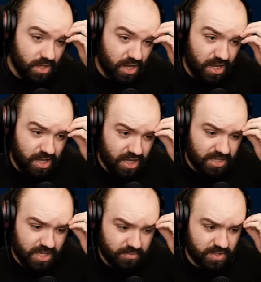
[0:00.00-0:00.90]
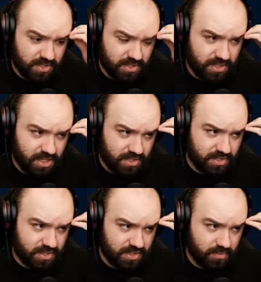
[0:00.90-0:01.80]
And he kidnaps us and takes
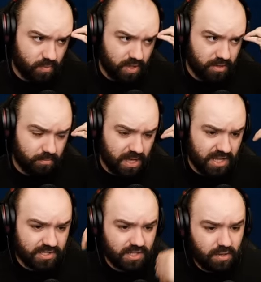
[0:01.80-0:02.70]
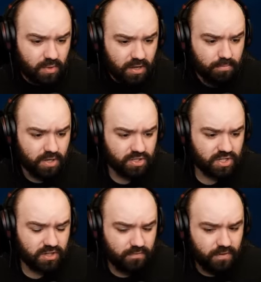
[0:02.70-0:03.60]
us to some weird base, and then we get
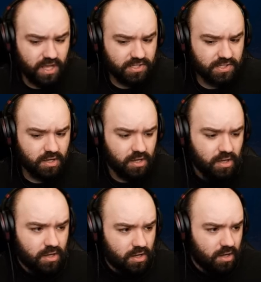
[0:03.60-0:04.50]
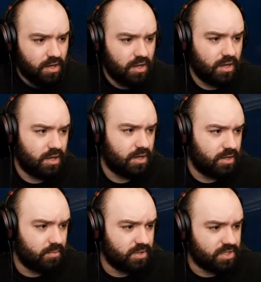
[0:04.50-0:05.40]
punched in the face. Uh,
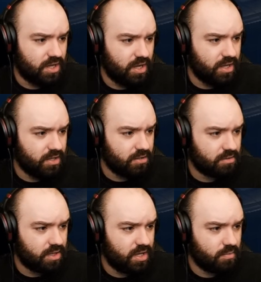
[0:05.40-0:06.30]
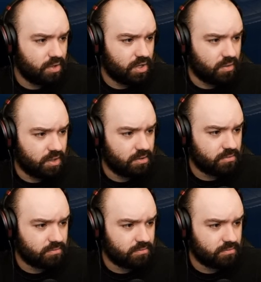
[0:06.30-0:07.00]
and then we die. Ian, where are you going?